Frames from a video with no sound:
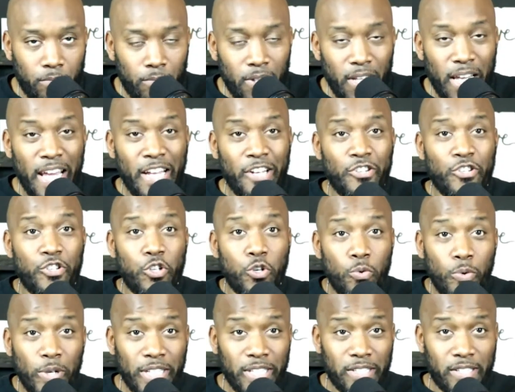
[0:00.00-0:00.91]
And
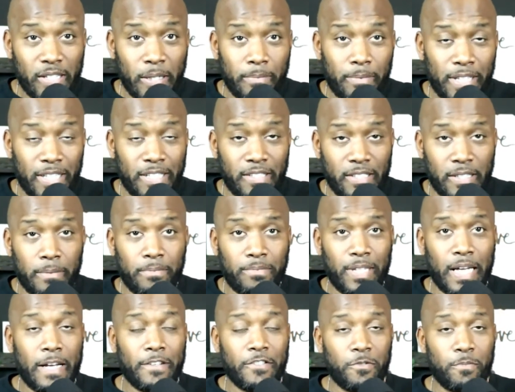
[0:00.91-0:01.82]
doing something
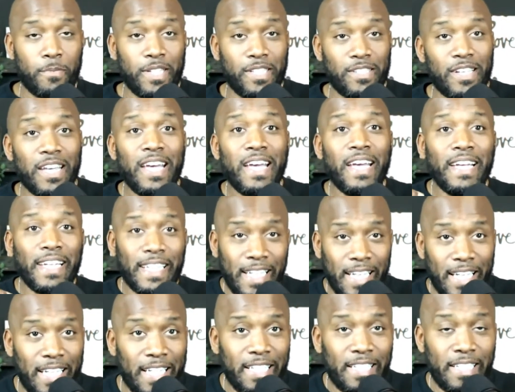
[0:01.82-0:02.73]
sometimes means
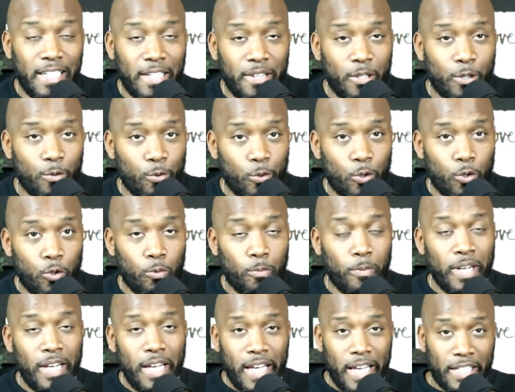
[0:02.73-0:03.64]
getting in the room
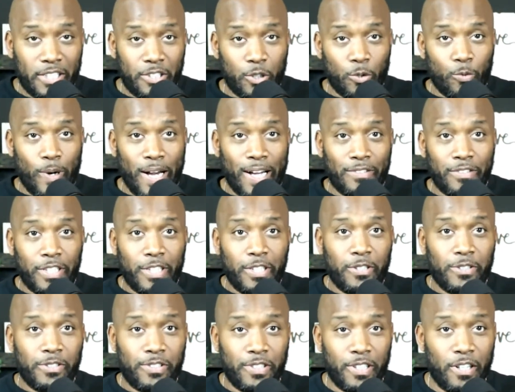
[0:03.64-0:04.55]
and surrounding
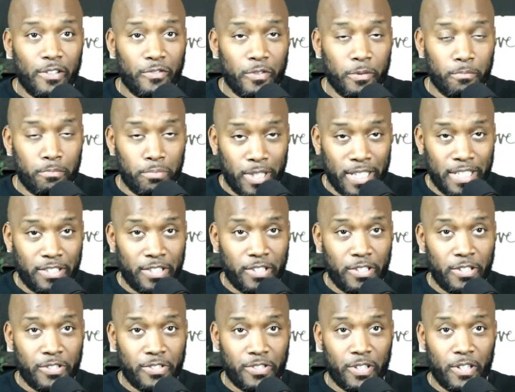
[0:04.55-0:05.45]
yourself and placing
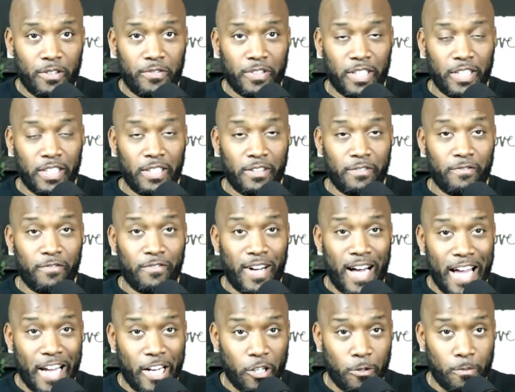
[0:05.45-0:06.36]
yourself in an
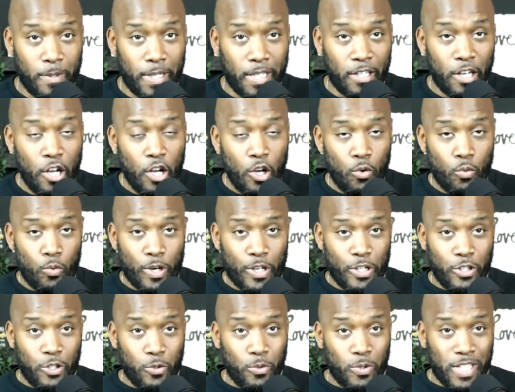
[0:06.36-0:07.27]
environment where
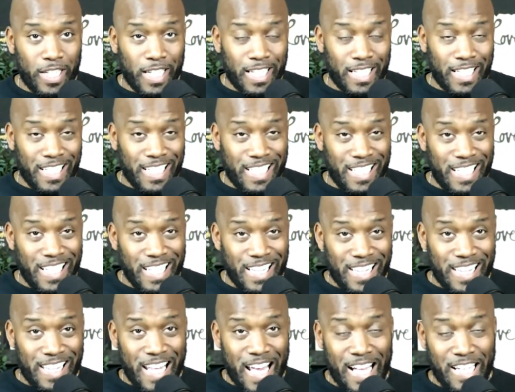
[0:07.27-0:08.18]
you can
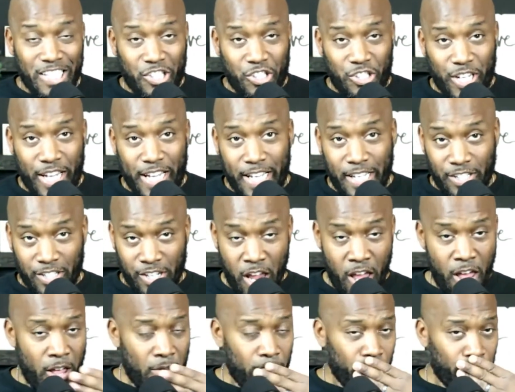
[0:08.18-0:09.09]
get that change
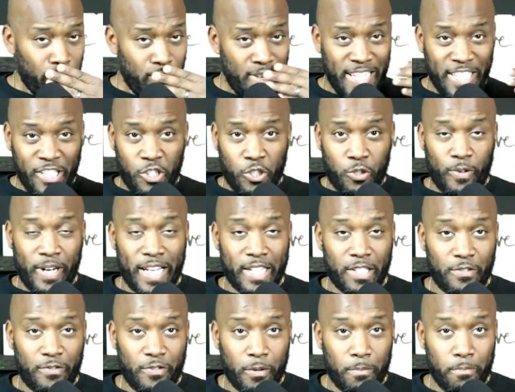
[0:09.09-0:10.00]
and
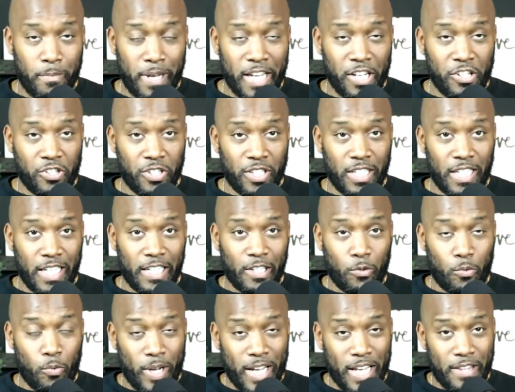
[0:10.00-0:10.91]
transformation in a
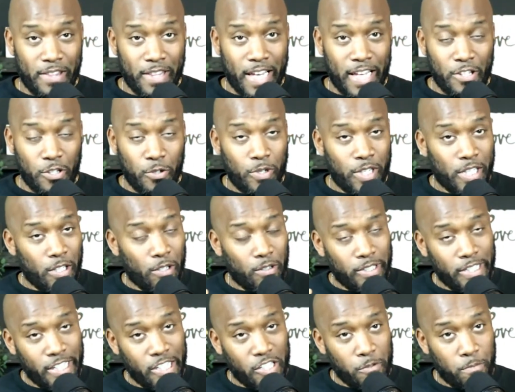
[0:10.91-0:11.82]
way that you can
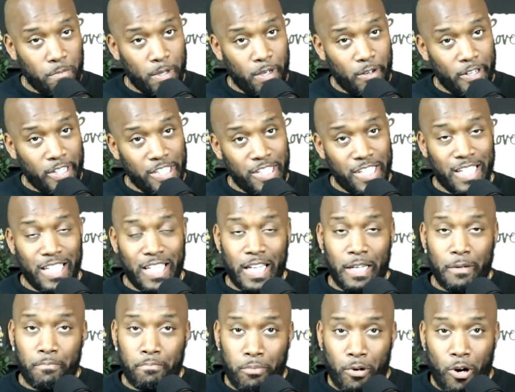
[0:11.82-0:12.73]
only experience it
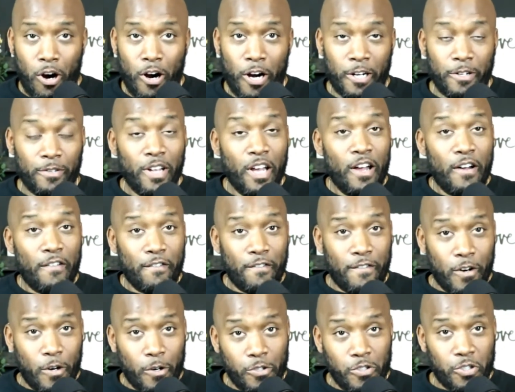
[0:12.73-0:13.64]
in part
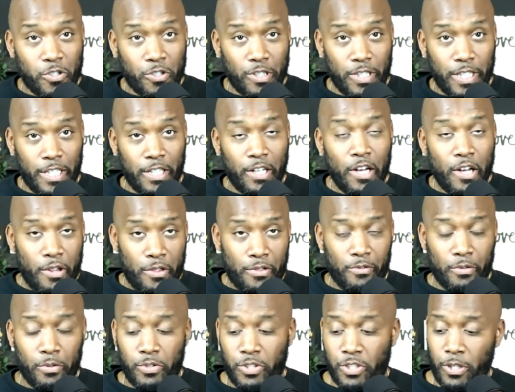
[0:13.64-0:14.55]
virtually
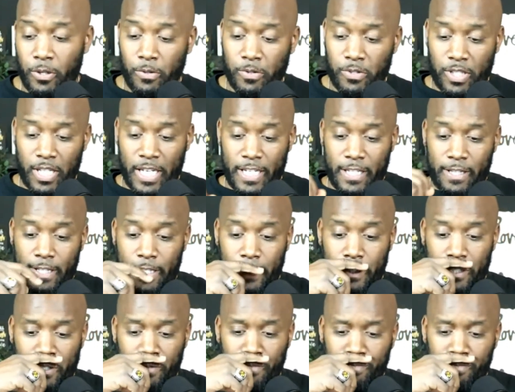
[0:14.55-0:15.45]
through shows like this.